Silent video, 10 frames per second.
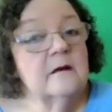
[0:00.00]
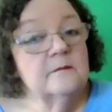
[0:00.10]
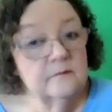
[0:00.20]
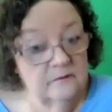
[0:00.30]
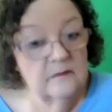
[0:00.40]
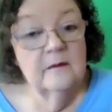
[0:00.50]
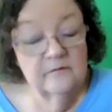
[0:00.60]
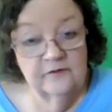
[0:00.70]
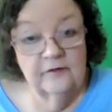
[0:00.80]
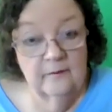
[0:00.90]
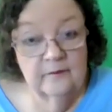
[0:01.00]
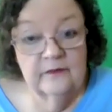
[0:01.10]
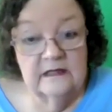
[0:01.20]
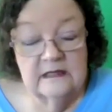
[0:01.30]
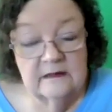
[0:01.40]
up from
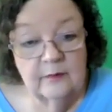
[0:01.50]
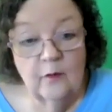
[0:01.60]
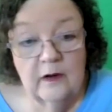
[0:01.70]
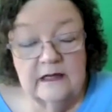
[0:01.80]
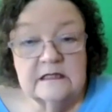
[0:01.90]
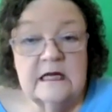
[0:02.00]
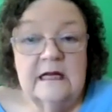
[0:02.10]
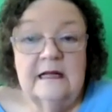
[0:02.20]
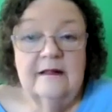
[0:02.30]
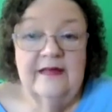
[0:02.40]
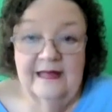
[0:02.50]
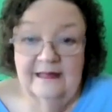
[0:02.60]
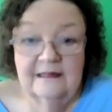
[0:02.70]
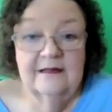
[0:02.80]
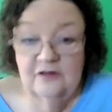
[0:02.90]
Indian Point that
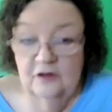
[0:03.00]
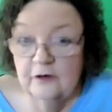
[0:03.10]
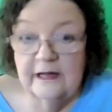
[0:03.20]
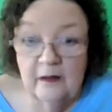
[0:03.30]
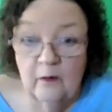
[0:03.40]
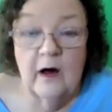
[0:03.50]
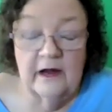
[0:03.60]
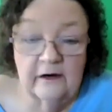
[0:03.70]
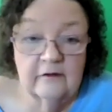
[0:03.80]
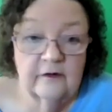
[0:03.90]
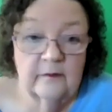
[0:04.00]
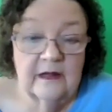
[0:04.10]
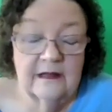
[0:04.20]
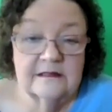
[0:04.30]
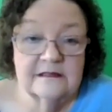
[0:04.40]
get their drinking water from the
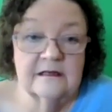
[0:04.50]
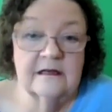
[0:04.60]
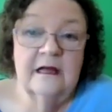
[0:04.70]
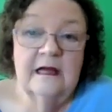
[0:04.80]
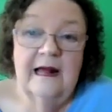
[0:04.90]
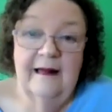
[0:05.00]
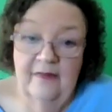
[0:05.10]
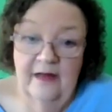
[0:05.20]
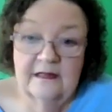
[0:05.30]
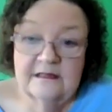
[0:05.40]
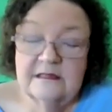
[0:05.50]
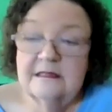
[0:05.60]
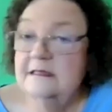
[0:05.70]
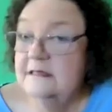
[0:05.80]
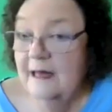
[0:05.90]
Hudson. And the Hudson
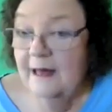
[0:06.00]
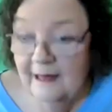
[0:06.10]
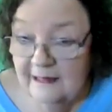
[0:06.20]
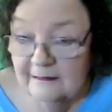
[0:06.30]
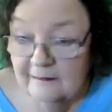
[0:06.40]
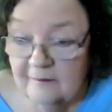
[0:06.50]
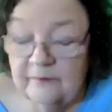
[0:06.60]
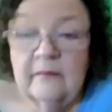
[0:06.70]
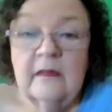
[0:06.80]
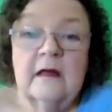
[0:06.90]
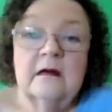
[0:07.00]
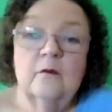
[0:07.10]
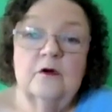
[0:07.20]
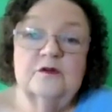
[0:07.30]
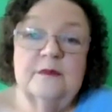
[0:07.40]
is tidal,
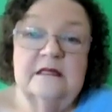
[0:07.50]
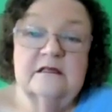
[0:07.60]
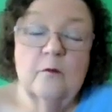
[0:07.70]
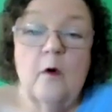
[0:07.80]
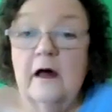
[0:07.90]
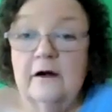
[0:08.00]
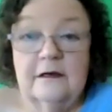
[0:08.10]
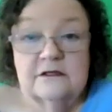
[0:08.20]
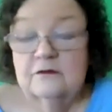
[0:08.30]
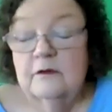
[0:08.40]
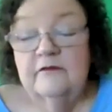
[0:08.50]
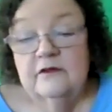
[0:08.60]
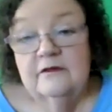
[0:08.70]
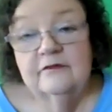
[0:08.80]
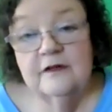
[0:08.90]
which means the water, it's a river
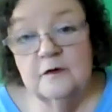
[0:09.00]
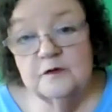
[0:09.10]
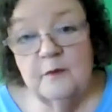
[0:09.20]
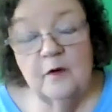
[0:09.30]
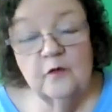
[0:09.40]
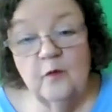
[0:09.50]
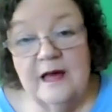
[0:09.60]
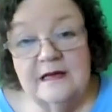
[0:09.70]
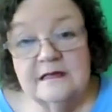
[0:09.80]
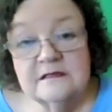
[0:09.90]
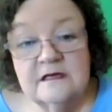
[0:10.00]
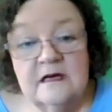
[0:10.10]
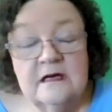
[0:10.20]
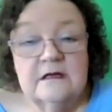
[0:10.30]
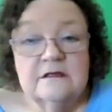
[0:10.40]
that flows both ways.
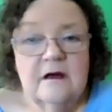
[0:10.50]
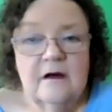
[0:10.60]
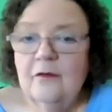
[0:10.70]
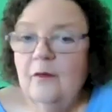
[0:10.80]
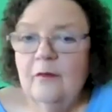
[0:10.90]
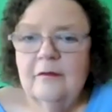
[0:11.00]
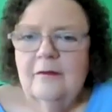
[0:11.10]
So